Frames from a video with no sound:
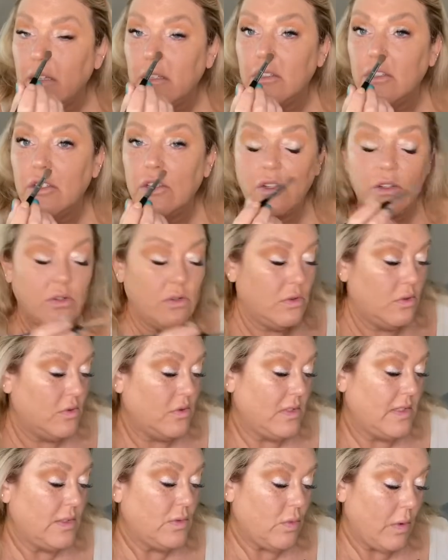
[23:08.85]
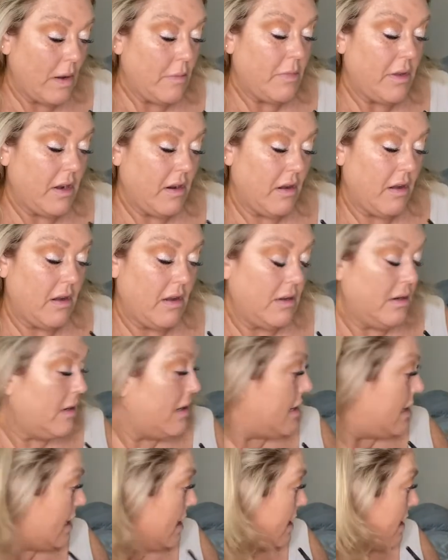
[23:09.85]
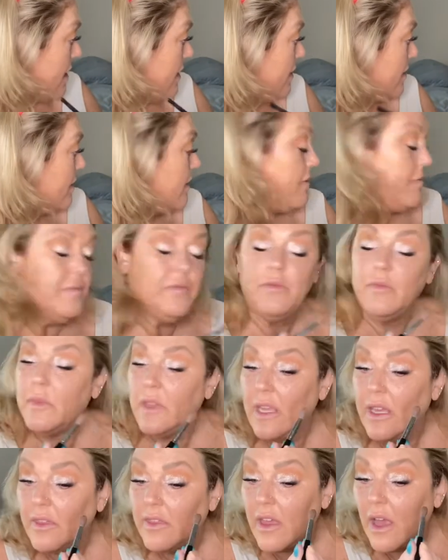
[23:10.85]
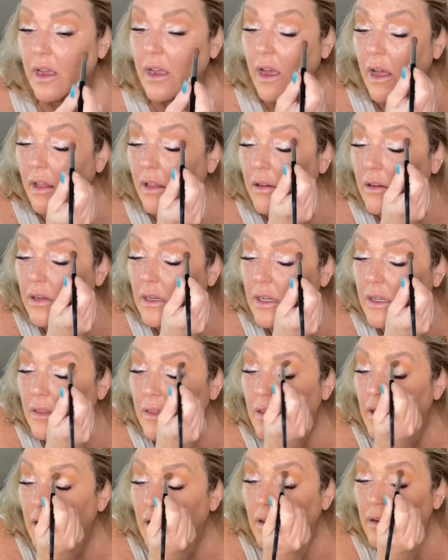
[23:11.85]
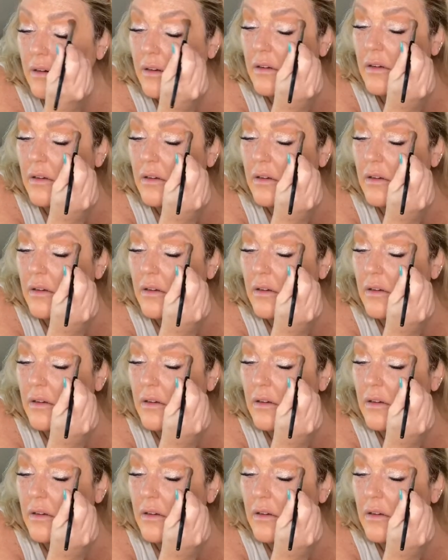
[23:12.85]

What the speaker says: to swipe it on and get that color in there.